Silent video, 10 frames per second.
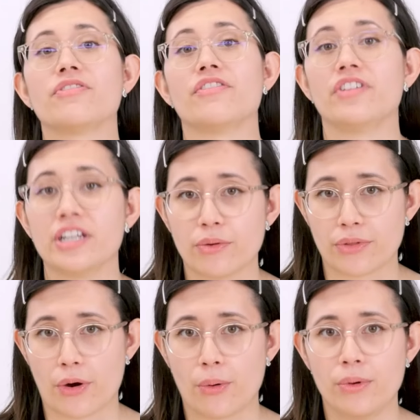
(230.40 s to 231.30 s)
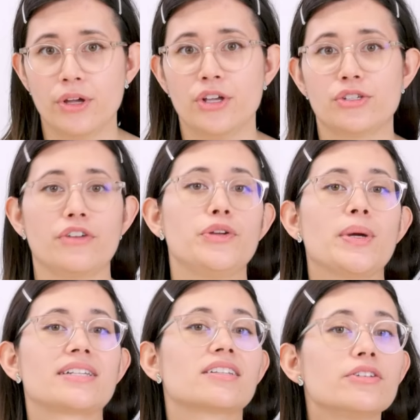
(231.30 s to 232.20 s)
for video though, so if you
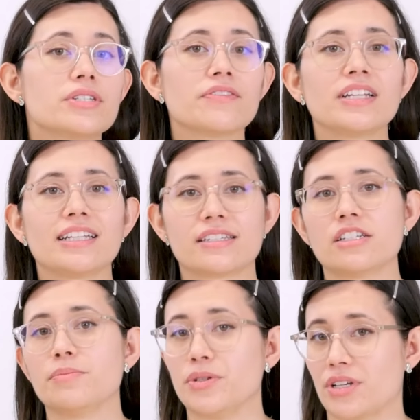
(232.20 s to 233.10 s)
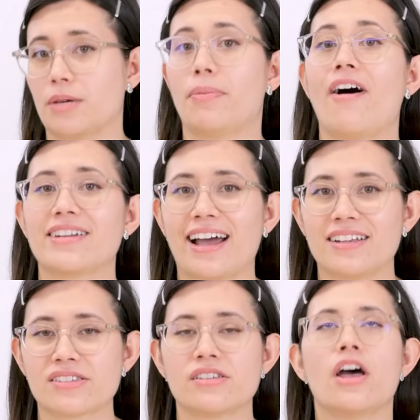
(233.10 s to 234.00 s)
exclusively listen to music and
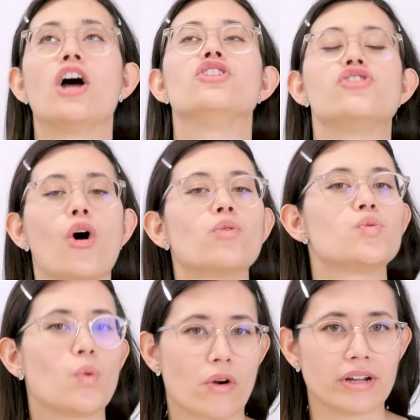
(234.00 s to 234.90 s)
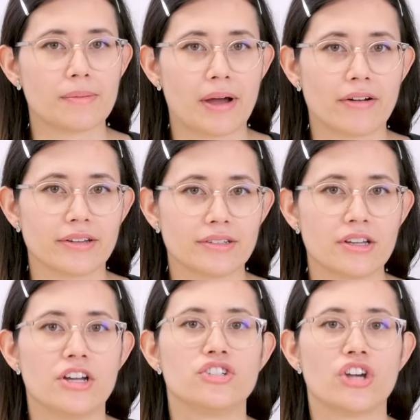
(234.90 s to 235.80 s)
podcasts, don't worry about it.
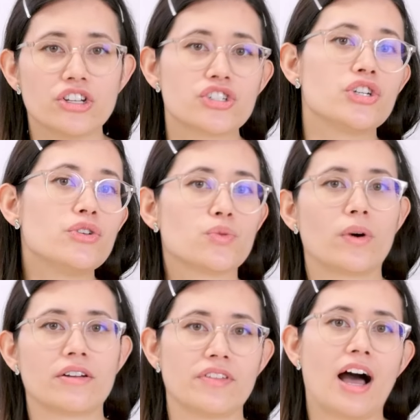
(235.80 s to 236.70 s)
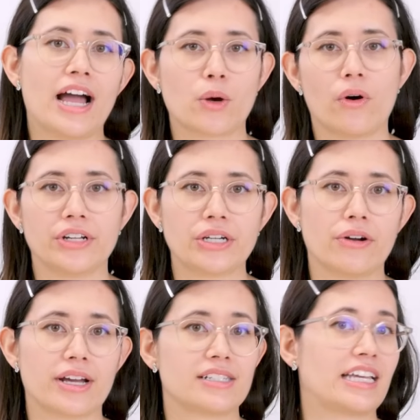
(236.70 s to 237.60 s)
Just choose one of the high quality
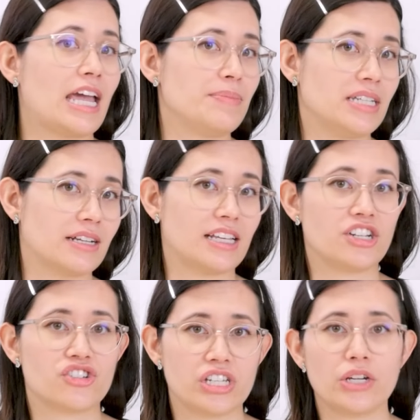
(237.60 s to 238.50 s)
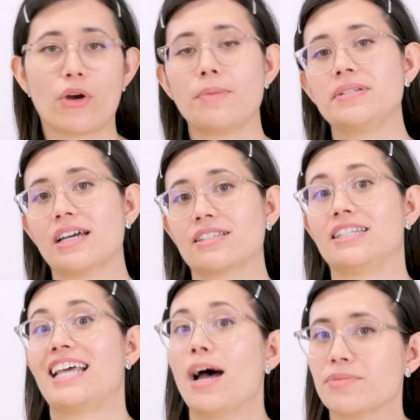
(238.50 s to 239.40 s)
codecs like aptX HD or aptX
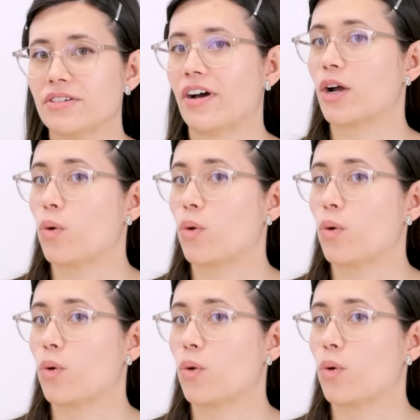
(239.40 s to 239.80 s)
Adaptive High